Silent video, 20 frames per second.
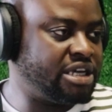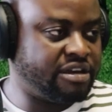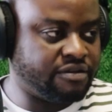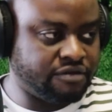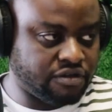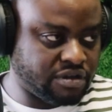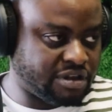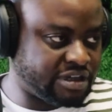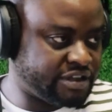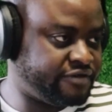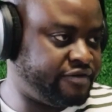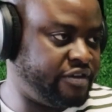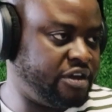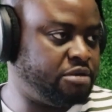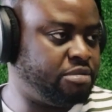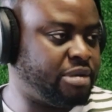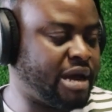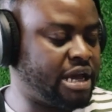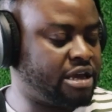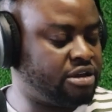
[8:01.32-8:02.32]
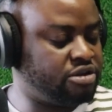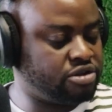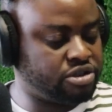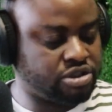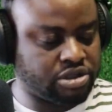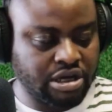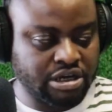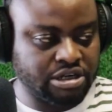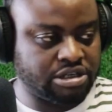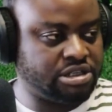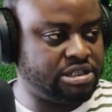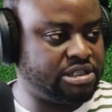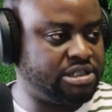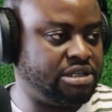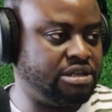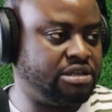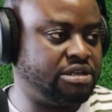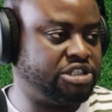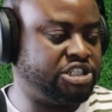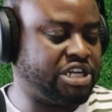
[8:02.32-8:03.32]
give you this feedback, and you started to
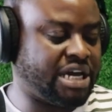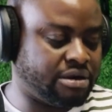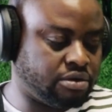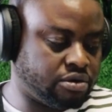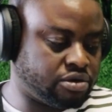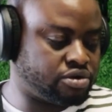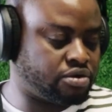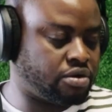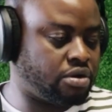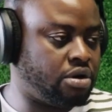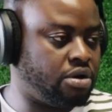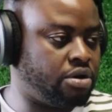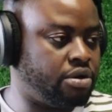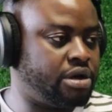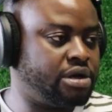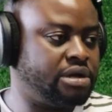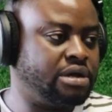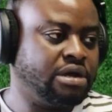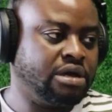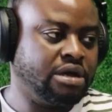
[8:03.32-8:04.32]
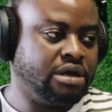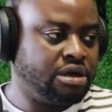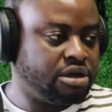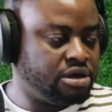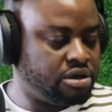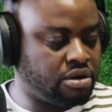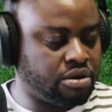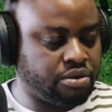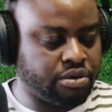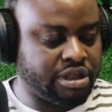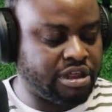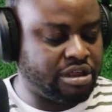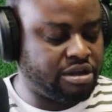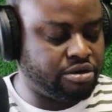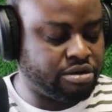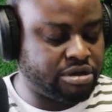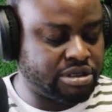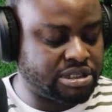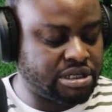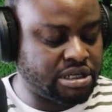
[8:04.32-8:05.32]
see the channels grow, and you know whether
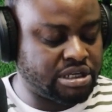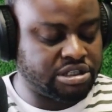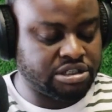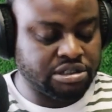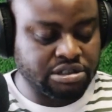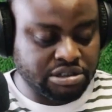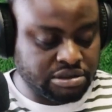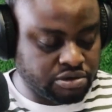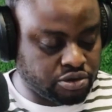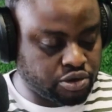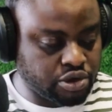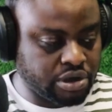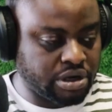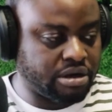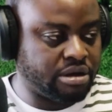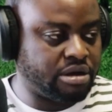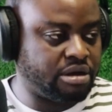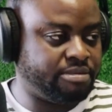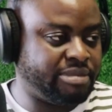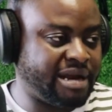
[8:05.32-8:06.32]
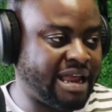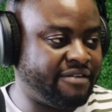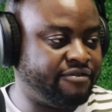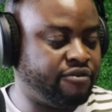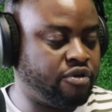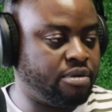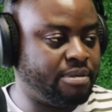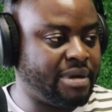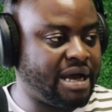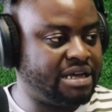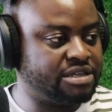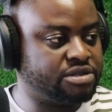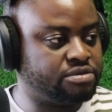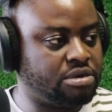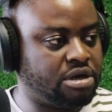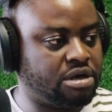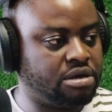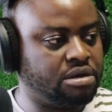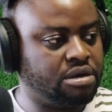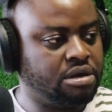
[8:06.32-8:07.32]
it was a Twitter platform as
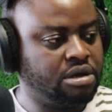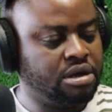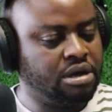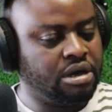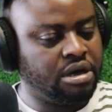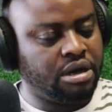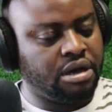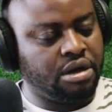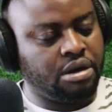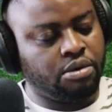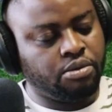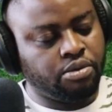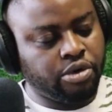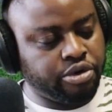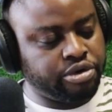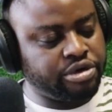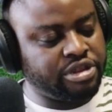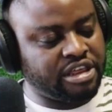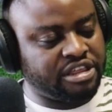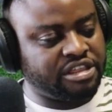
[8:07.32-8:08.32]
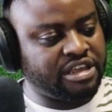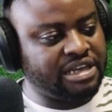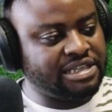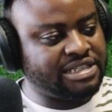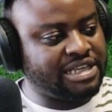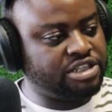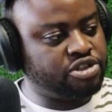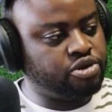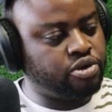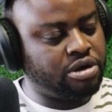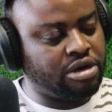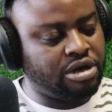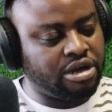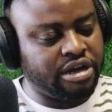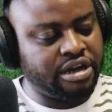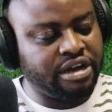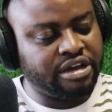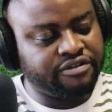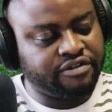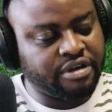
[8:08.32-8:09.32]
well. Mm-hmm. What were the things that you were
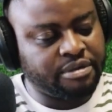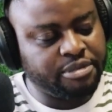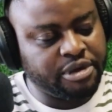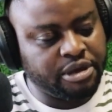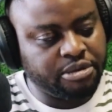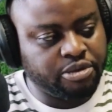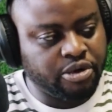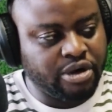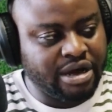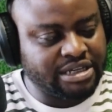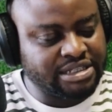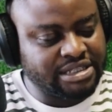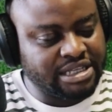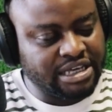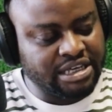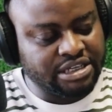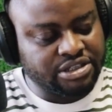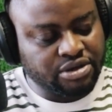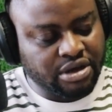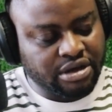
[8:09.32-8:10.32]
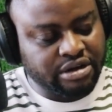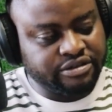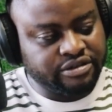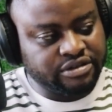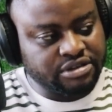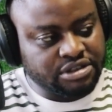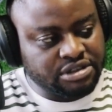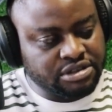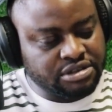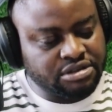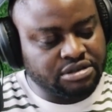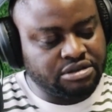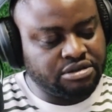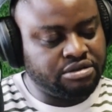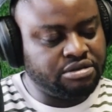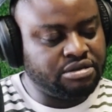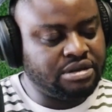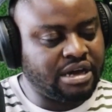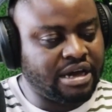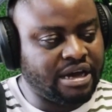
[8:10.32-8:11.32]
learning from people as they started
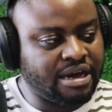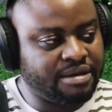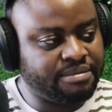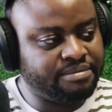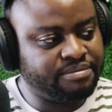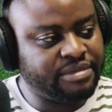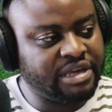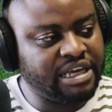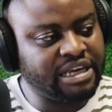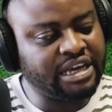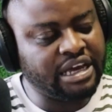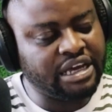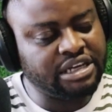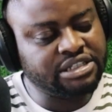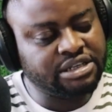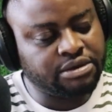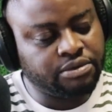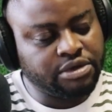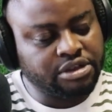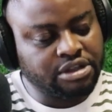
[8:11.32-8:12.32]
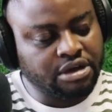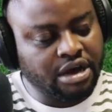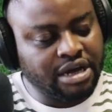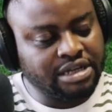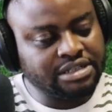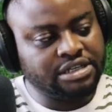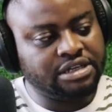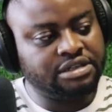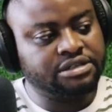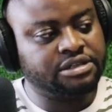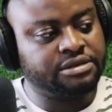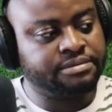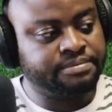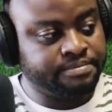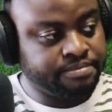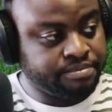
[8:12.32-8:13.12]
um, engaging with the content?